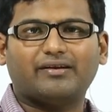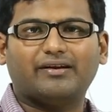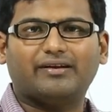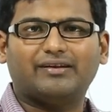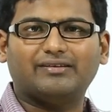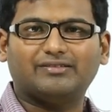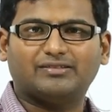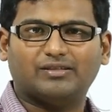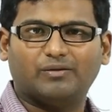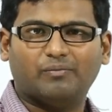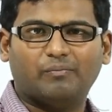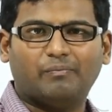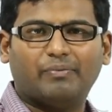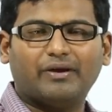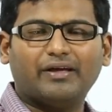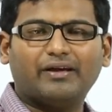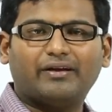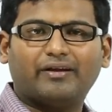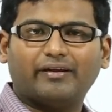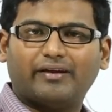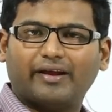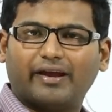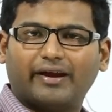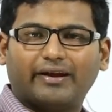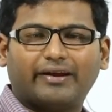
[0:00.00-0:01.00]
It is simply
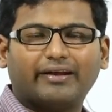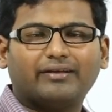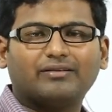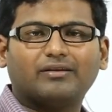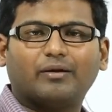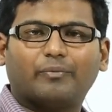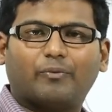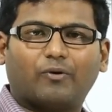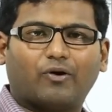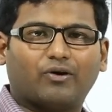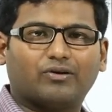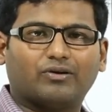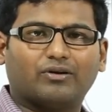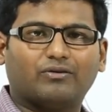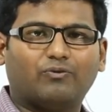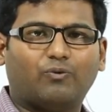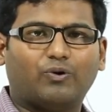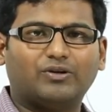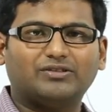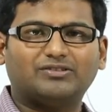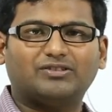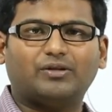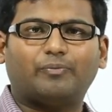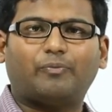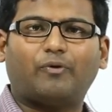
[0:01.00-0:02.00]
creating
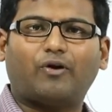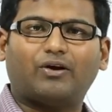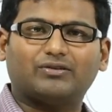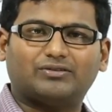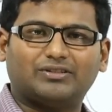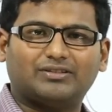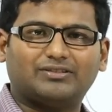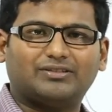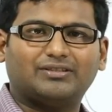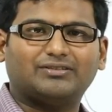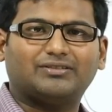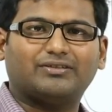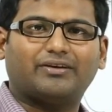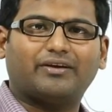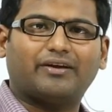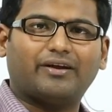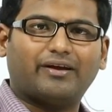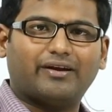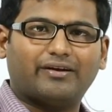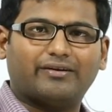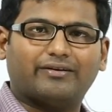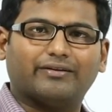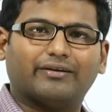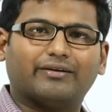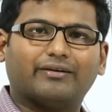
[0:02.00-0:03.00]
once the process is
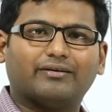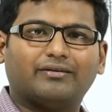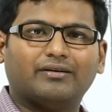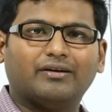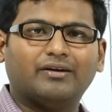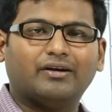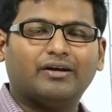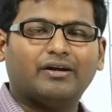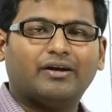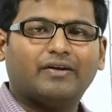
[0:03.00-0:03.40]
created,